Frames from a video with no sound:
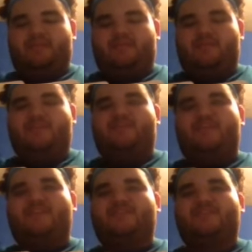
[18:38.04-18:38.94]
the run
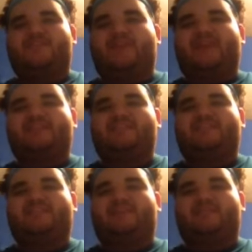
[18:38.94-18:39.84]
for Arizona ends
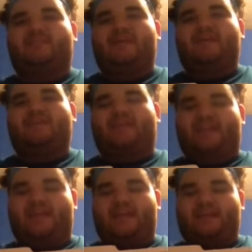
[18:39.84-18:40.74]
in the round of the
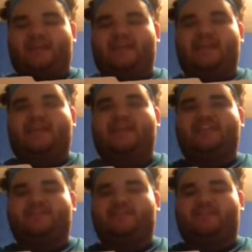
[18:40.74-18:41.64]
Elite Eight. I like
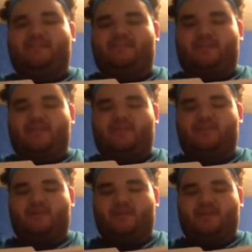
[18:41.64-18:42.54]
Kansas to move on to the Final
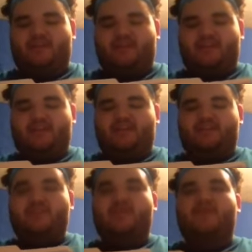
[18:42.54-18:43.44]
Four.
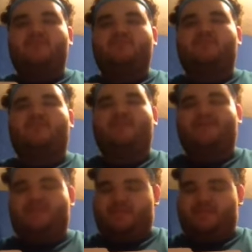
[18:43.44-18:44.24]
Duke and Oklahoma.